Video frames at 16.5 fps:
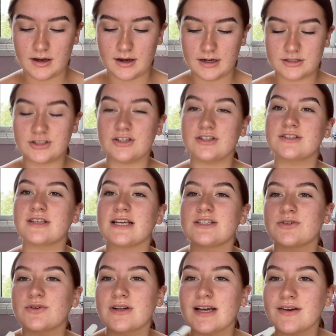
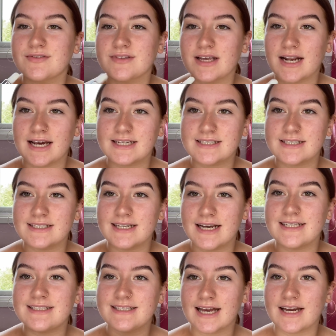sort of gives that like
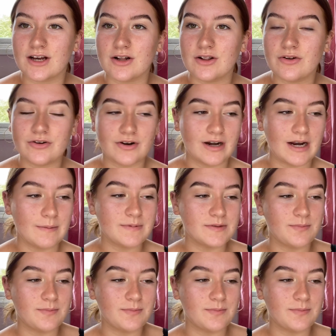nice tingle on your lips,